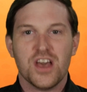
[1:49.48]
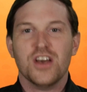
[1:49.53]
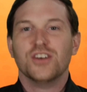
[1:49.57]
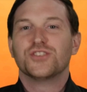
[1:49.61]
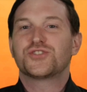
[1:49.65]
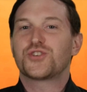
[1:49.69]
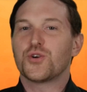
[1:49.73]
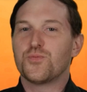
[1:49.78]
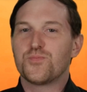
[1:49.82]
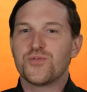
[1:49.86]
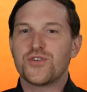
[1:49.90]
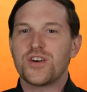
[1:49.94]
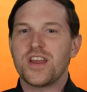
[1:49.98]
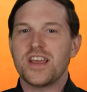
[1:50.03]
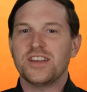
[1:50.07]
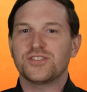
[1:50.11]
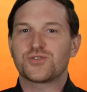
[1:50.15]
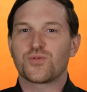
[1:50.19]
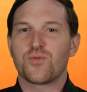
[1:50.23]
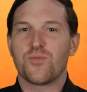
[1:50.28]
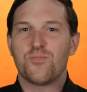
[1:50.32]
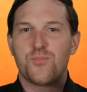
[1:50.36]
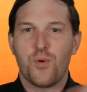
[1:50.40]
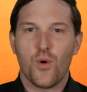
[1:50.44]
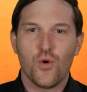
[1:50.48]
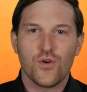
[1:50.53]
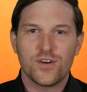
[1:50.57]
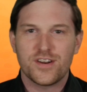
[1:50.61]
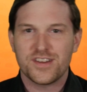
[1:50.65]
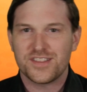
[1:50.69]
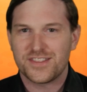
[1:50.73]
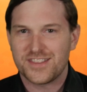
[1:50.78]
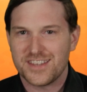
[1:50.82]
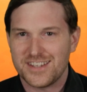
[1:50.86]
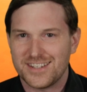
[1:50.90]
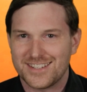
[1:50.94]
So Bernays
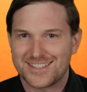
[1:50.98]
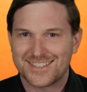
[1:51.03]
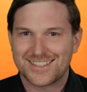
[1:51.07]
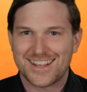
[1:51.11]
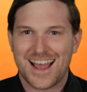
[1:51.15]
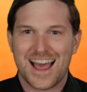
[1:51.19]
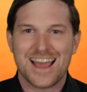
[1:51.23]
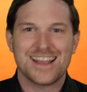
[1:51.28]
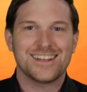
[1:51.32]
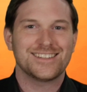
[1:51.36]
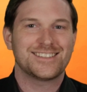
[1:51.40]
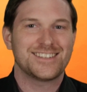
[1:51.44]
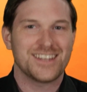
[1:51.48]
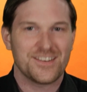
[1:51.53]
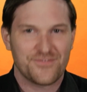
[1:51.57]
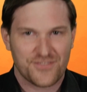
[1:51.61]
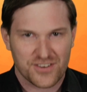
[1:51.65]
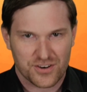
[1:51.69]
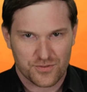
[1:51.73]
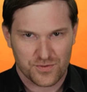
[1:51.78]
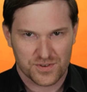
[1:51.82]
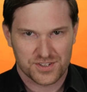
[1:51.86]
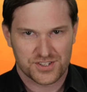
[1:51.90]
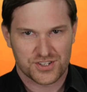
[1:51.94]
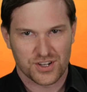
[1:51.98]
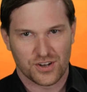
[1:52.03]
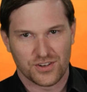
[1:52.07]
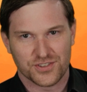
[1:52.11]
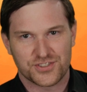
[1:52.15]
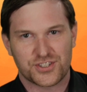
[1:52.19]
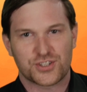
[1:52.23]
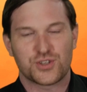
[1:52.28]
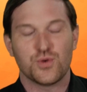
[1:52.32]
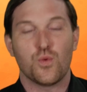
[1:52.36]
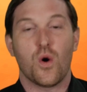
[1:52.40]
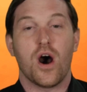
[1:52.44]
reported these scientific
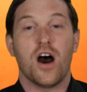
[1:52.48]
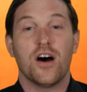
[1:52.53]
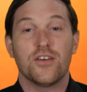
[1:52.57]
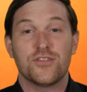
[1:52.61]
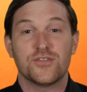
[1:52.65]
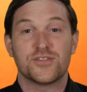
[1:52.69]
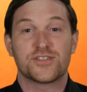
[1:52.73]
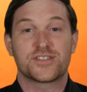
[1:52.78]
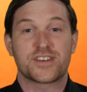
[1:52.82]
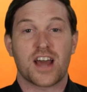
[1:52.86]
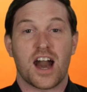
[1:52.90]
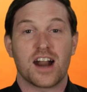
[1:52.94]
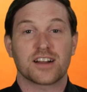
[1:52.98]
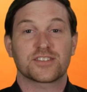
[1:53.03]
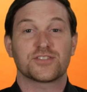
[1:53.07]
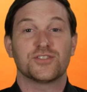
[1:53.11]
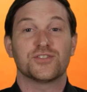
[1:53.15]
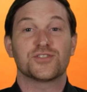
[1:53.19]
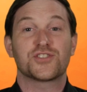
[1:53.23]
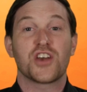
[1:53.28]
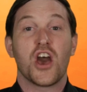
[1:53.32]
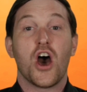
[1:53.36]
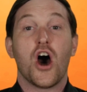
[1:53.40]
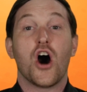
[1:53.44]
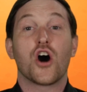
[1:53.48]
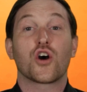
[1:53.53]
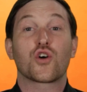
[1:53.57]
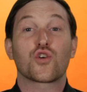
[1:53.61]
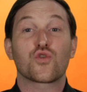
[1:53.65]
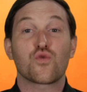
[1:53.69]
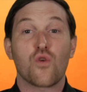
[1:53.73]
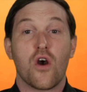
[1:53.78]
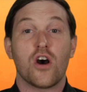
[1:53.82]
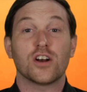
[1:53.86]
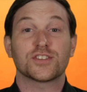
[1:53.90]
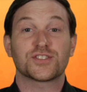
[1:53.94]
results to other doctors
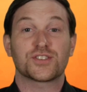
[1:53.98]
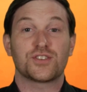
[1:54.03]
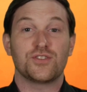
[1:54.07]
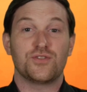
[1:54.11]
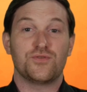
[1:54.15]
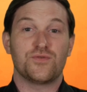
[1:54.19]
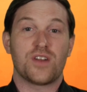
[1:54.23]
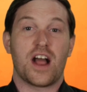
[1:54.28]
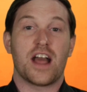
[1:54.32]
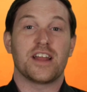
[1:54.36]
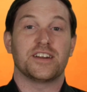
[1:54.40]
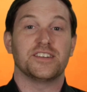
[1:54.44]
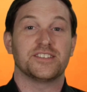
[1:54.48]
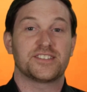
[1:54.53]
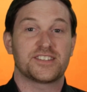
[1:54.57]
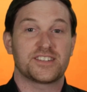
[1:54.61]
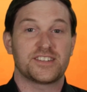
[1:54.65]
across the United